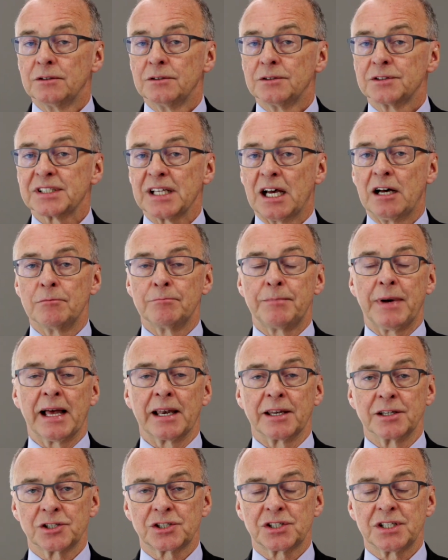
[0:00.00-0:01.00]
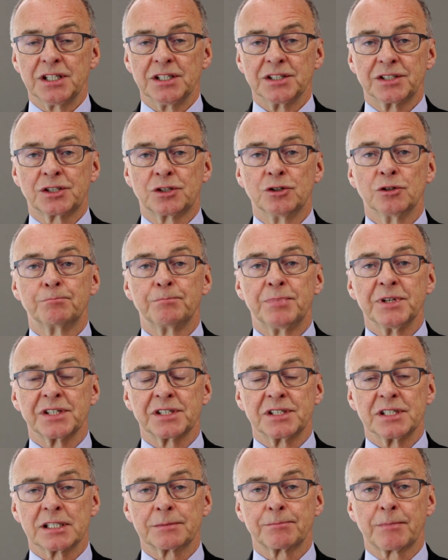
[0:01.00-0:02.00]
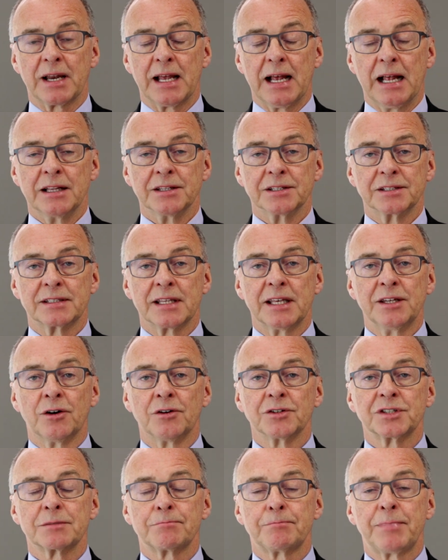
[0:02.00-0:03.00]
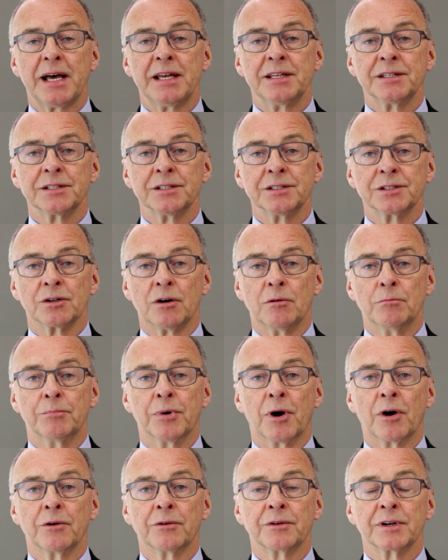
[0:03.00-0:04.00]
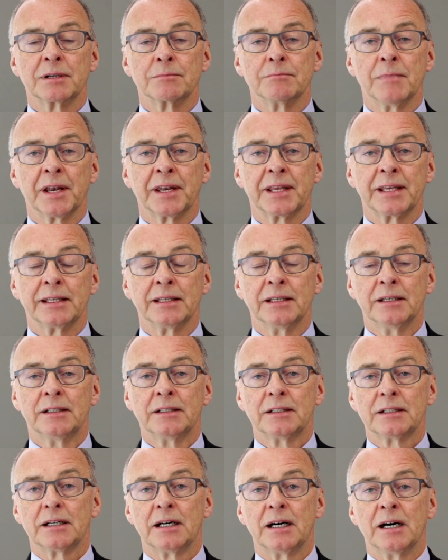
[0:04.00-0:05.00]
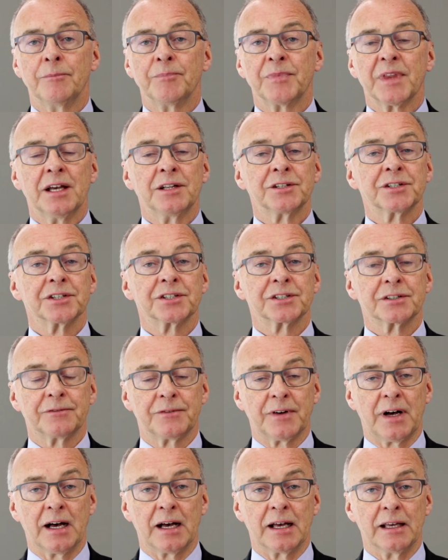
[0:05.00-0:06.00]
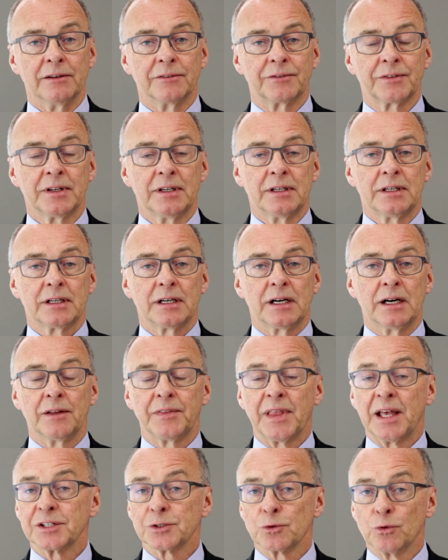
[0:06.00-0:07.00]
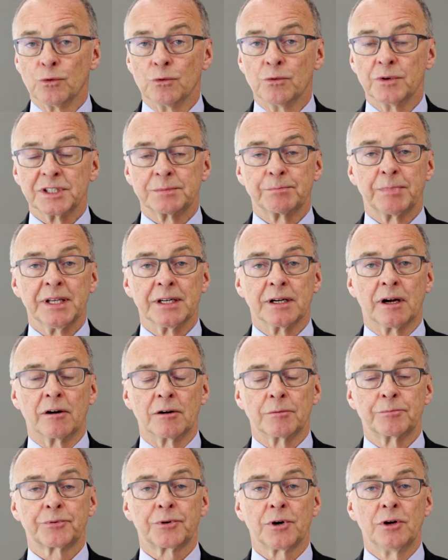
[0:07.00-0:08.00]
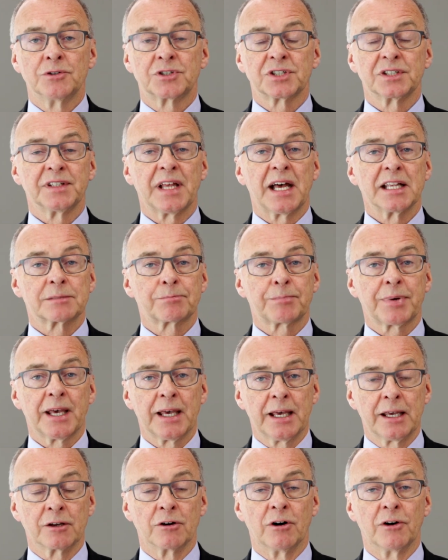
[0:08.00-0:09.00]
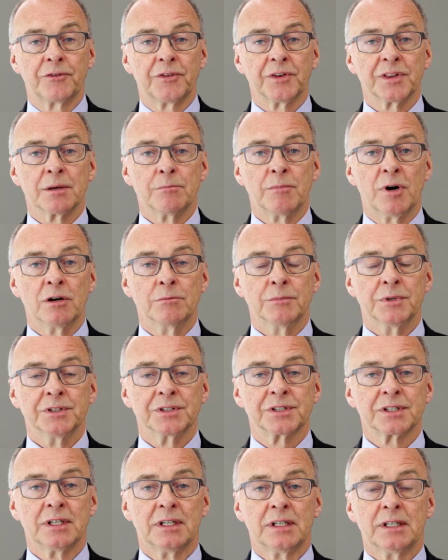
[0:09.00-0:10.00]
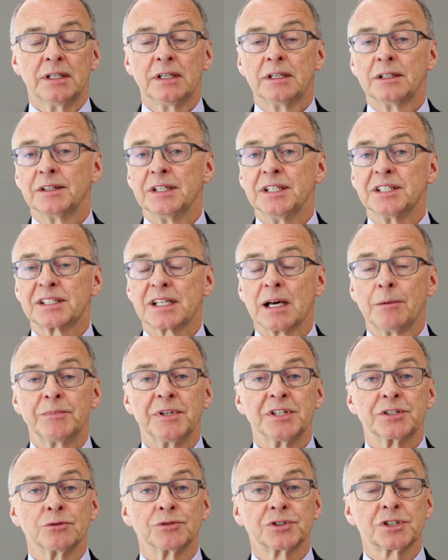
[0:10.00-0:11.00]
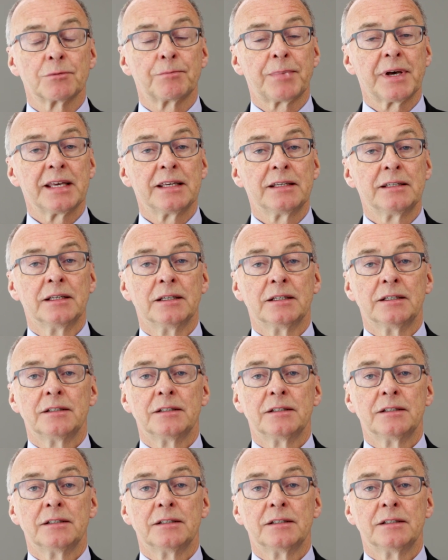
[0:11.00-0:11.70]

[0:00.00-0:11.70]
sound balance sheets, good business plans. They're not dependent on borrowing money to survive. That's always been our approach and that's paying off at the moment. These companies also pay